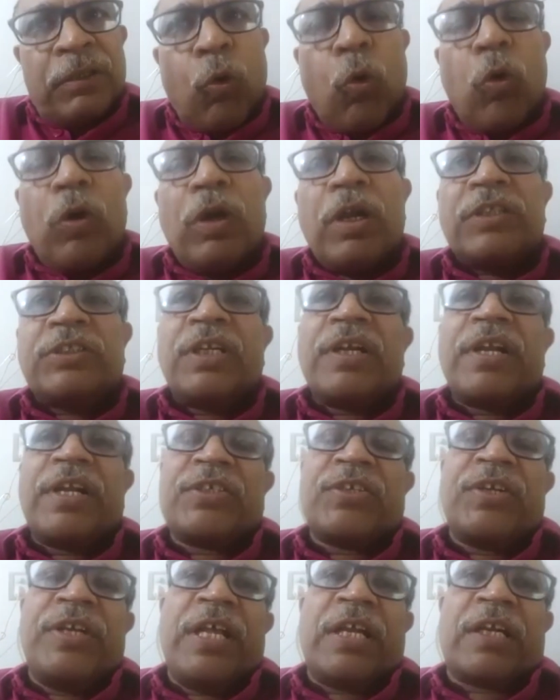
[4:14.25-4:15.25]
Older
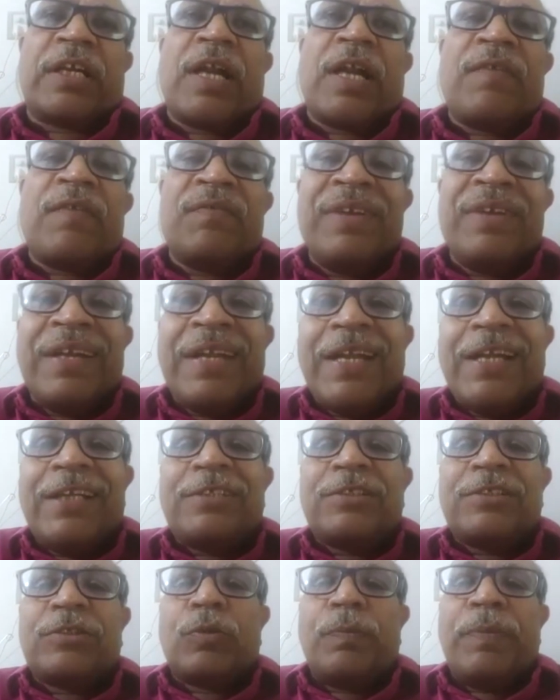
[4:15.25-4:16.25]
generation aircraft
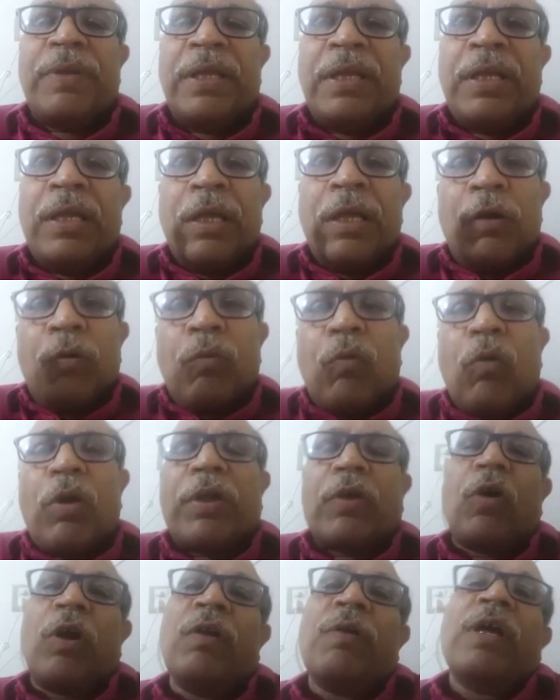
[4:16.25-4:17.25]
needs to be what
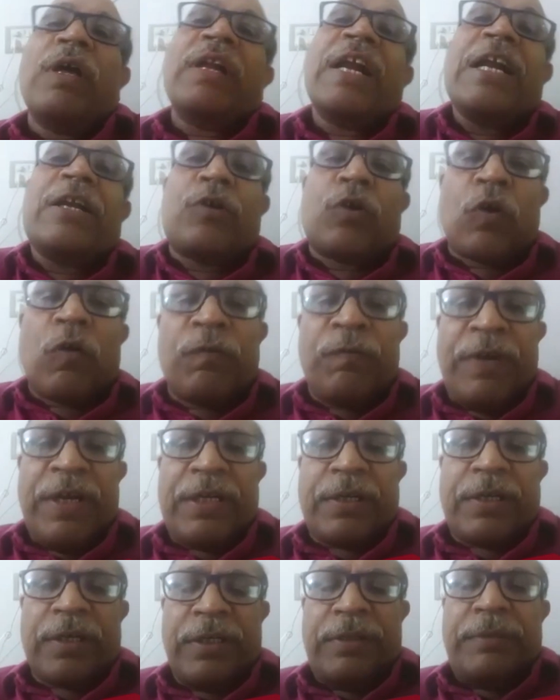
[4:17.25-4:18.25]
you call
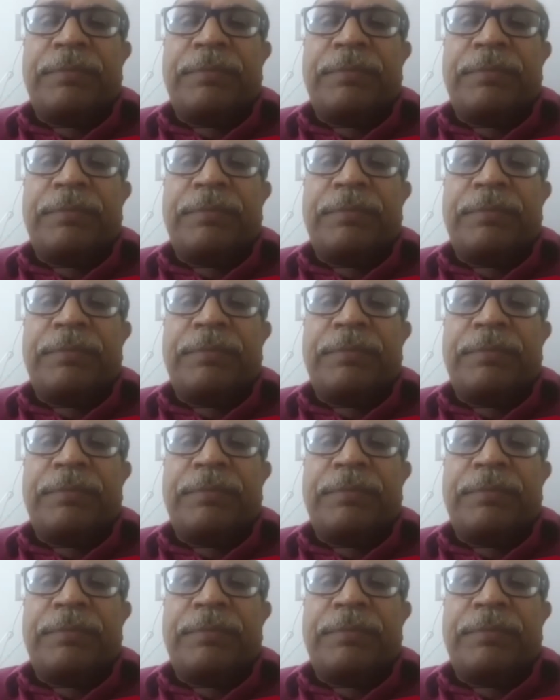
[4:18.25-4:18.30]
retrofitted.